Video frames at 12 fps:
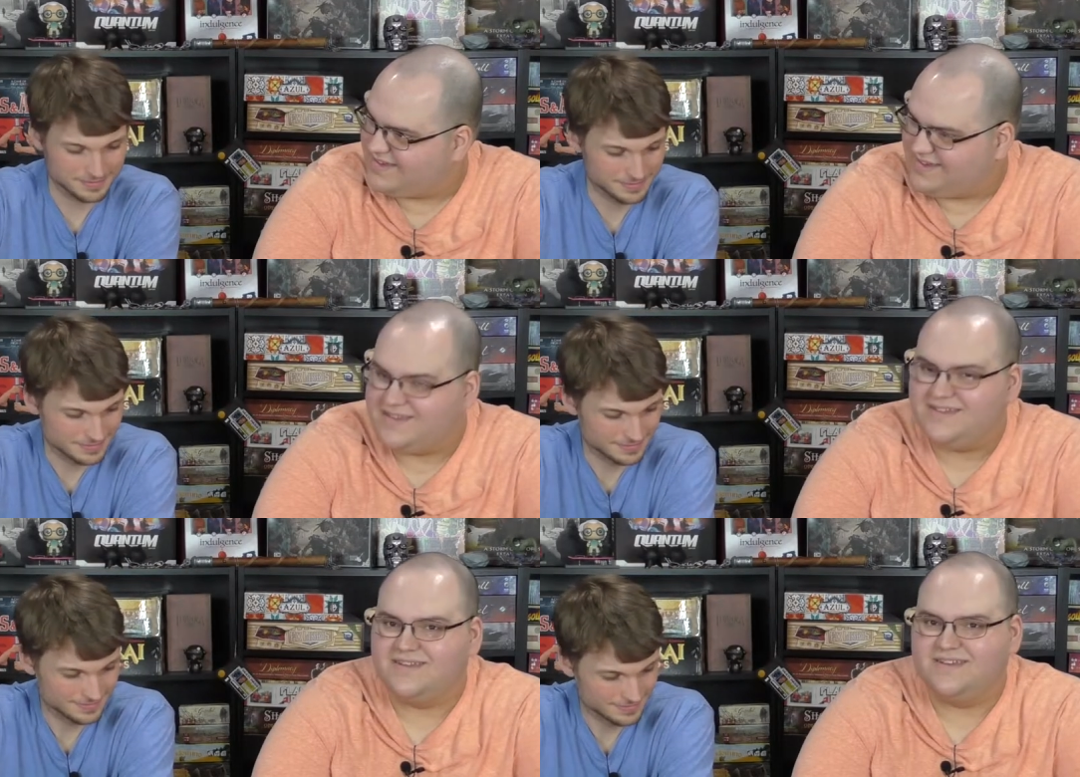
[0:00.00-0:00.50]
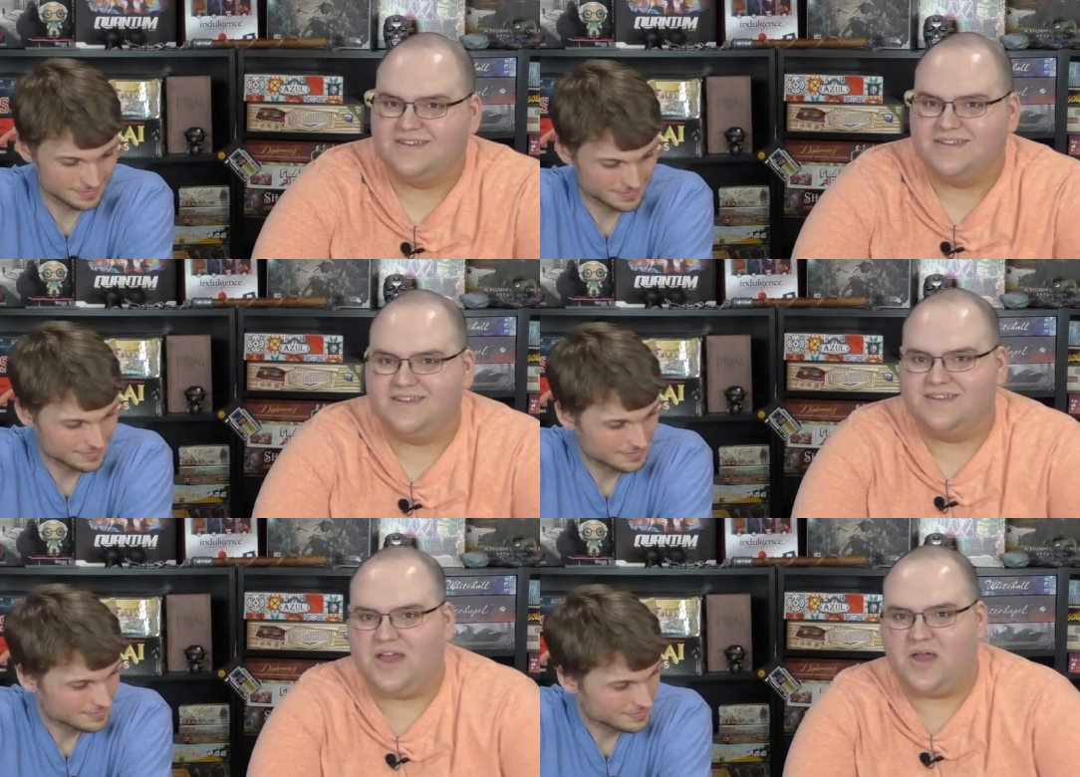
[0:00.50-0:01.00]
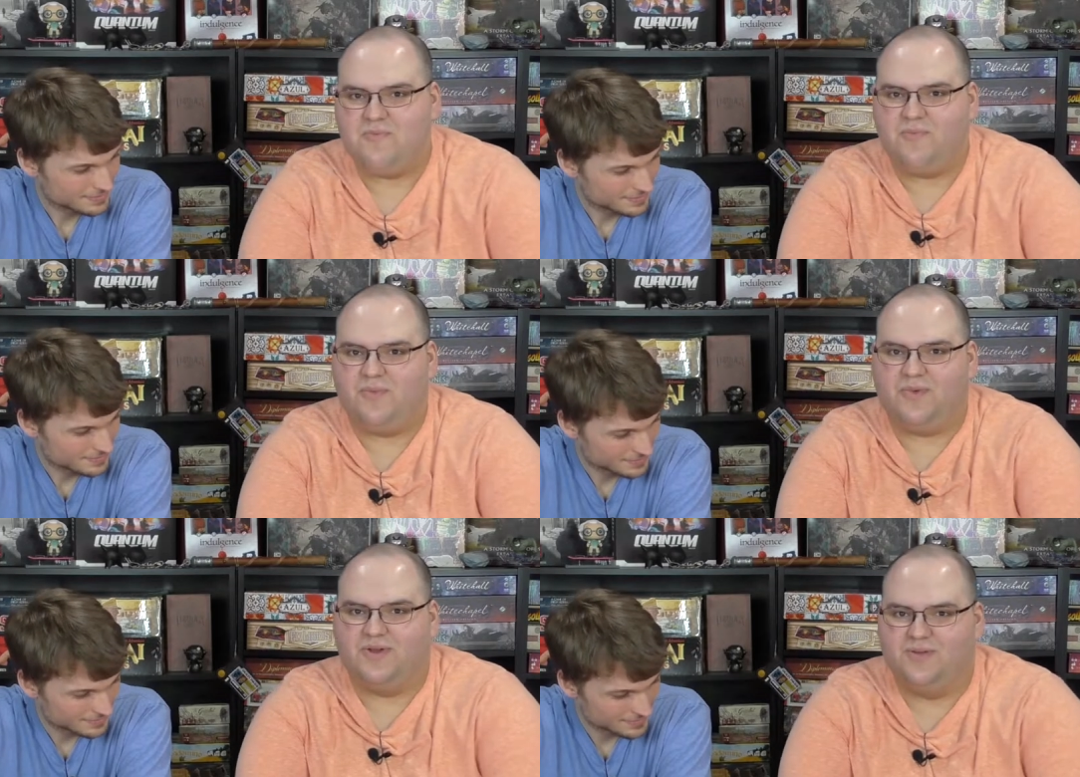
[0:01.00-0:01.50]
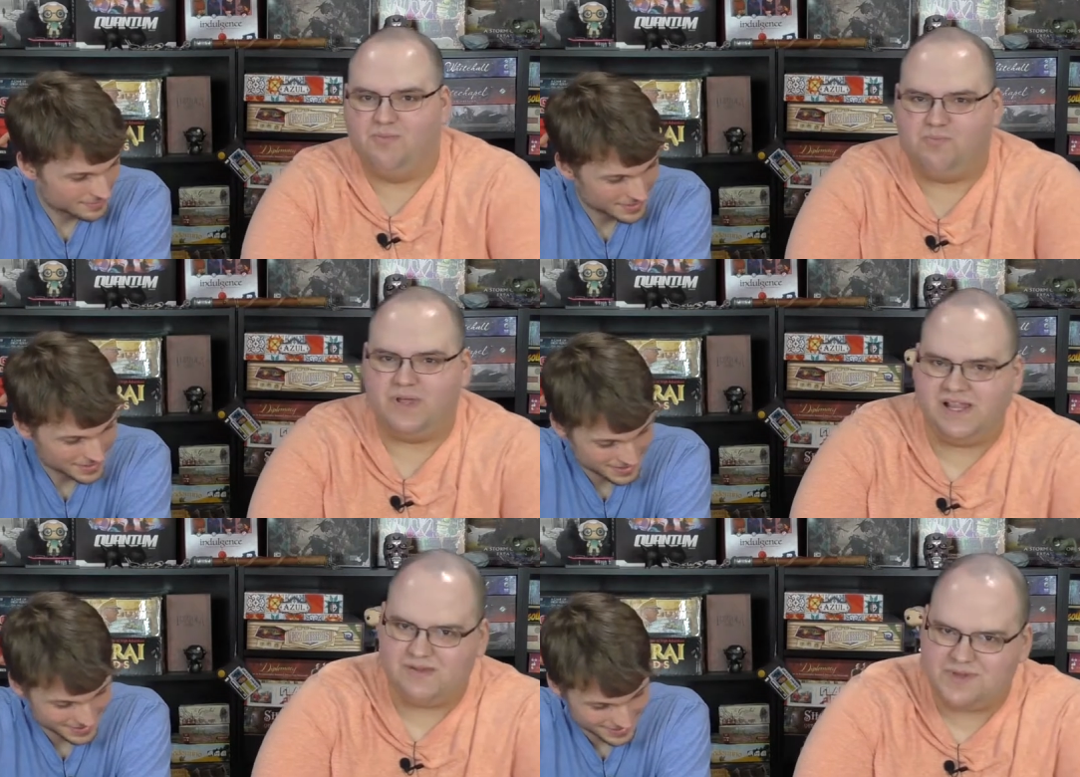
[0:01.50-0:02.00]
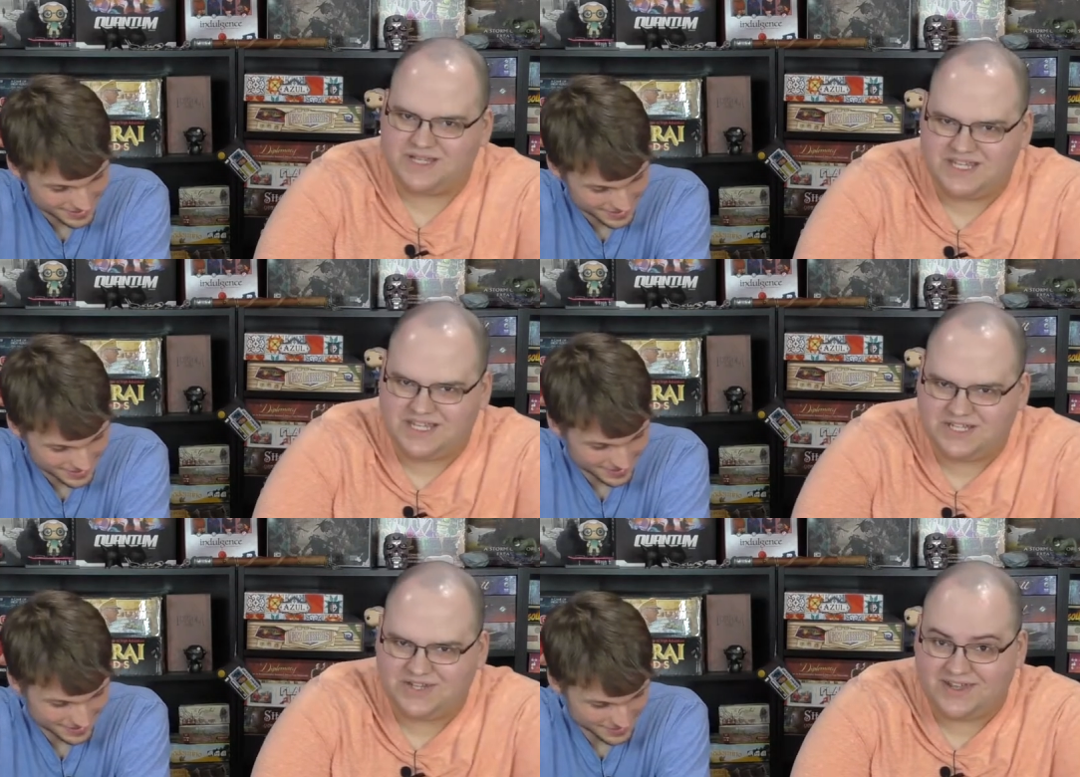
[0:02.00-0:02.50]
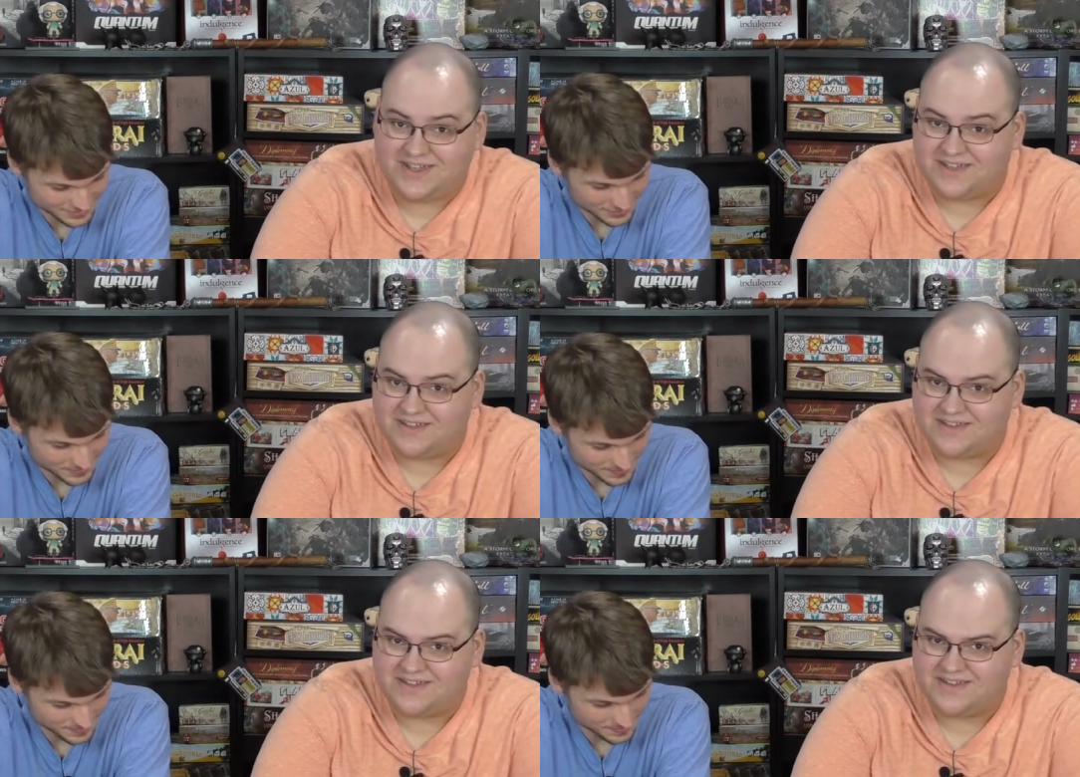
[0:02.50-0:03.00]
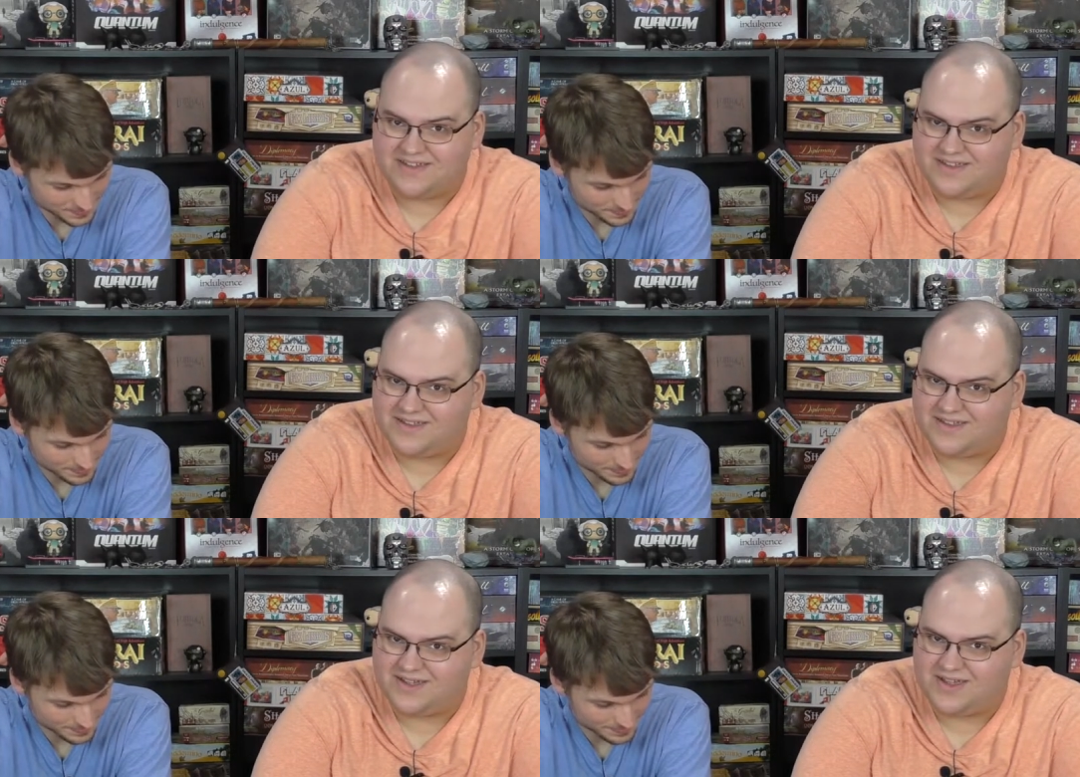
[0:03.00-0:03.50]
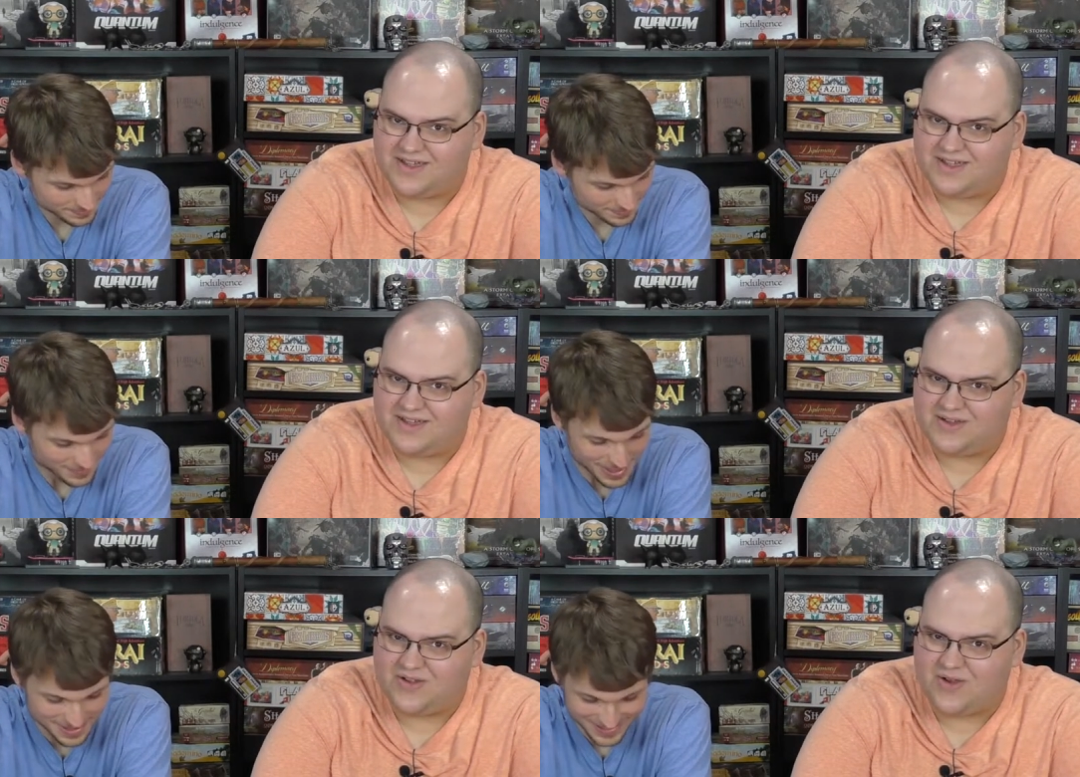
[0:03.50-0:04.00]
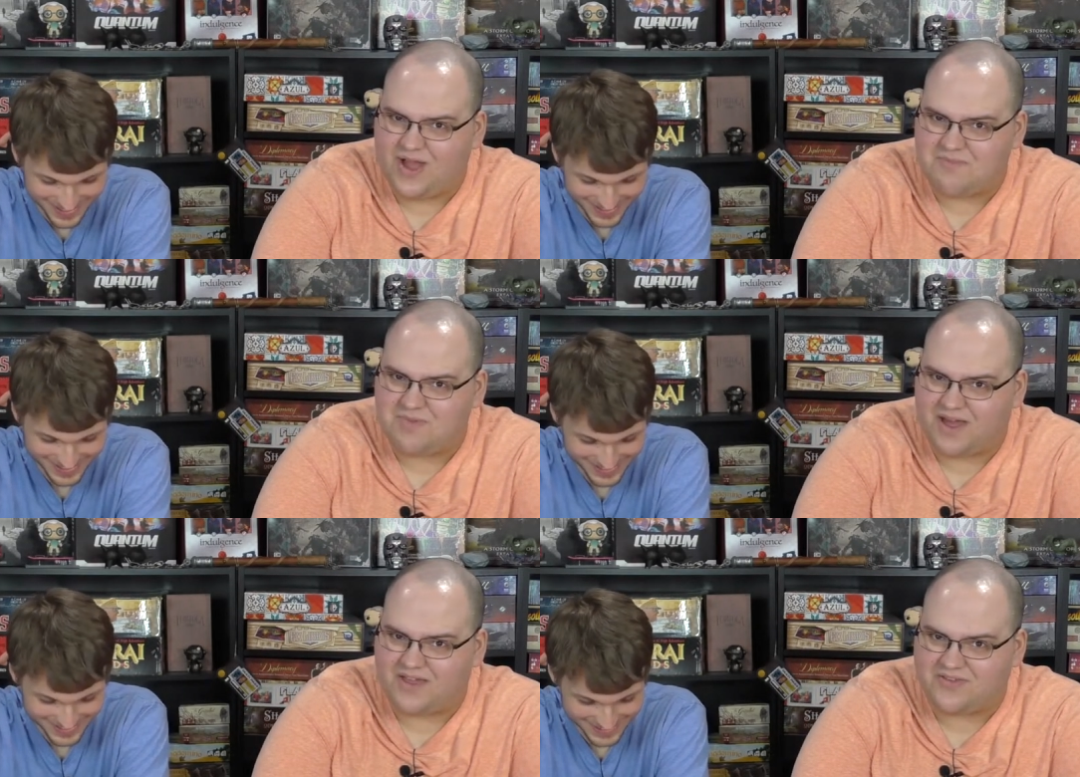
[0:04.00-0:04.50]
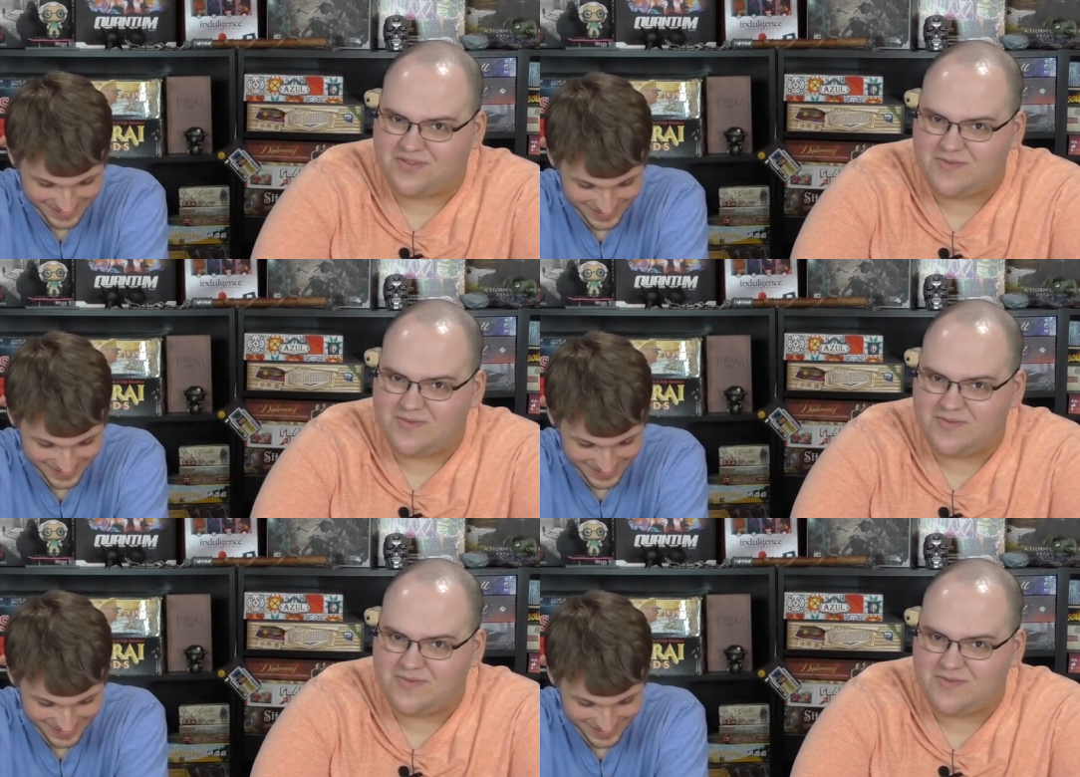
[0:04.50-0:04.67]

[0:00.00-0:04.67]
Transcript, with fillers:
Speaker 1: And I'm Billy Medici, crime boss for the